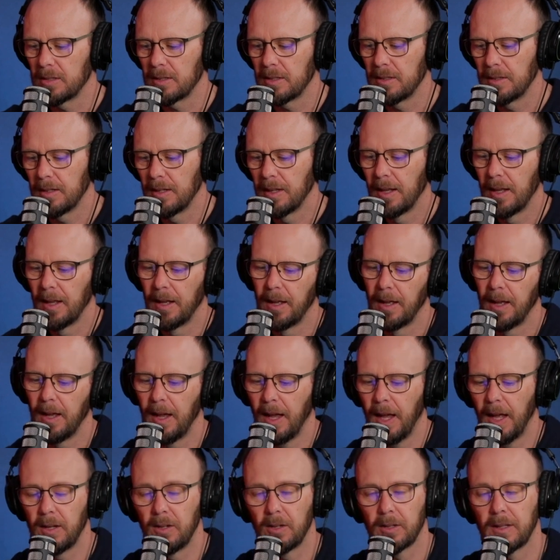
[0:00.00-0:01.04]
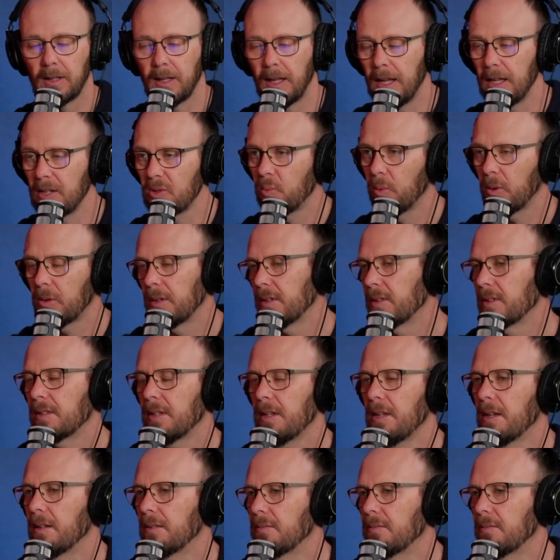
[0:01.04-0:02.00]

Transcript: And look, here's what I see.